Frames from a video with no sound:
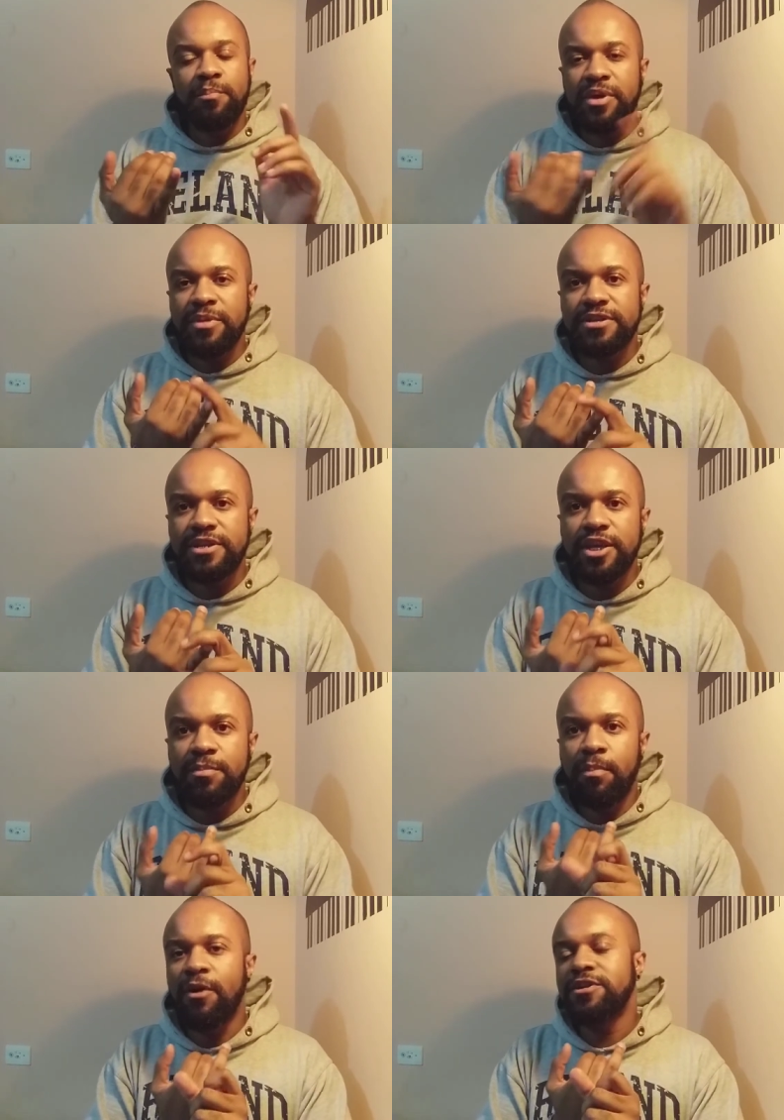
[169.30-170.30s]

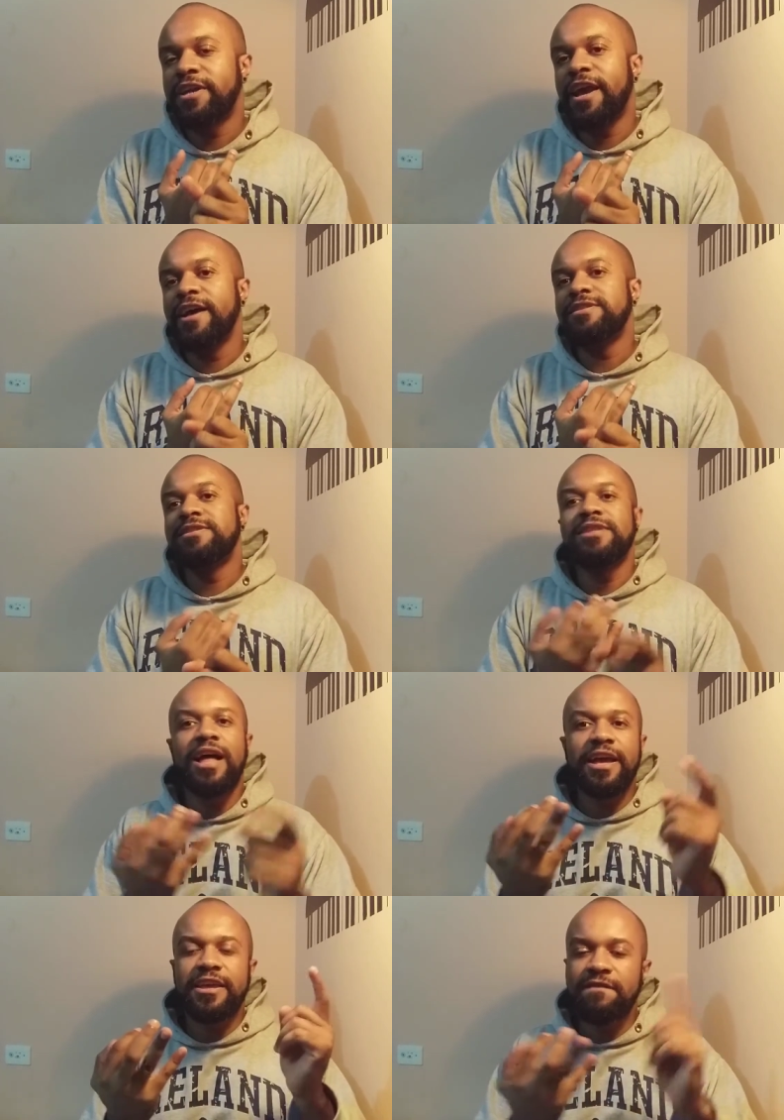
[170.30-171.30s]
BBC podcasts,
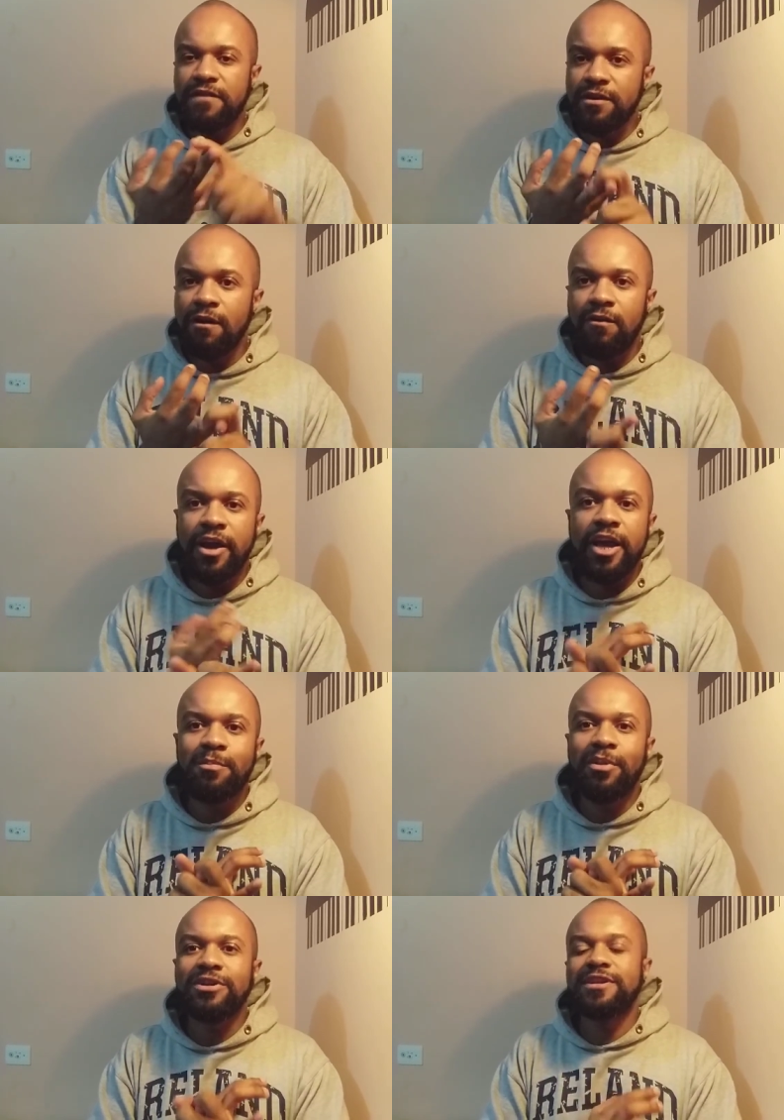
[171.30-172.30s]
like VOA
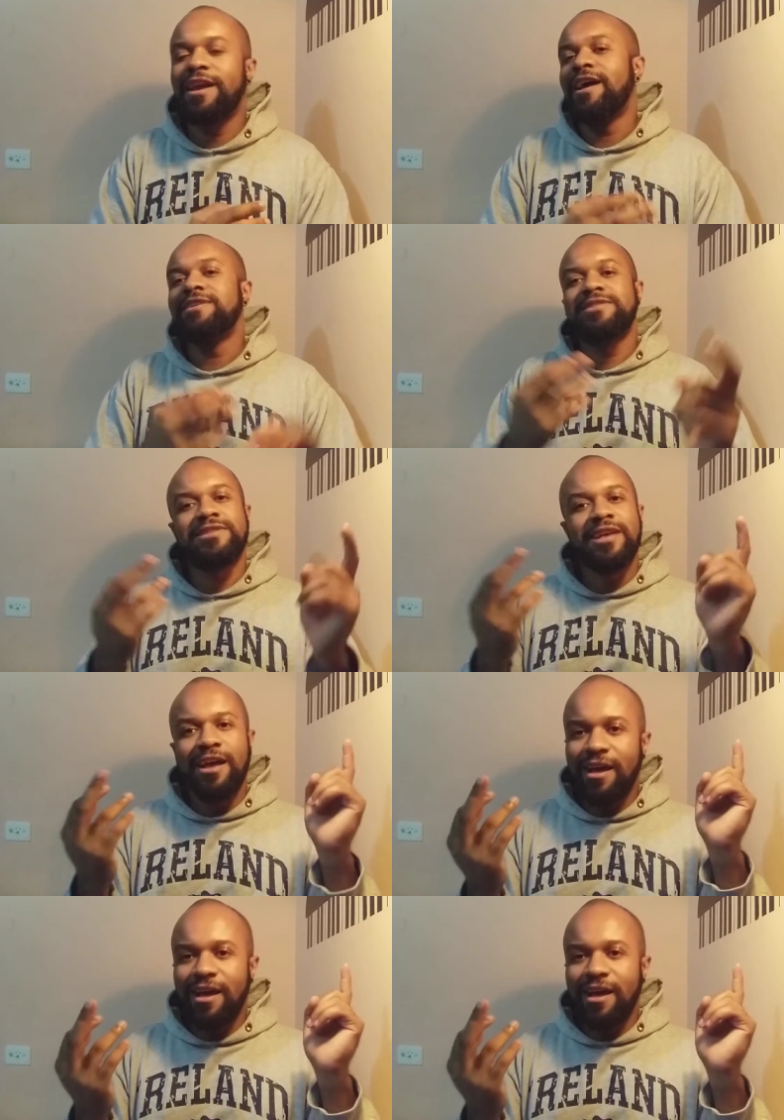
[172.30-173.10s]
podcasts.